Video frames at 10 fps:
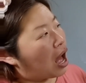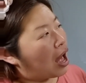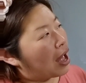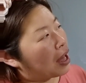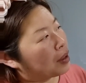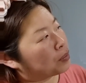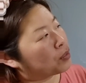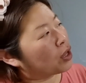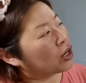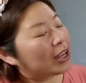
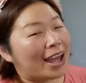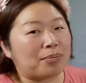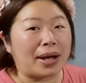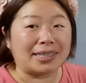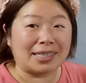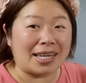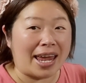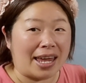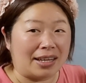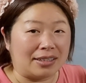we're going to count by
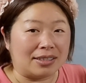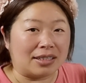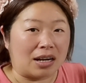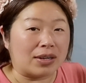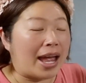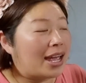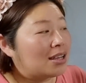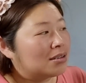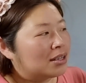tens, okay?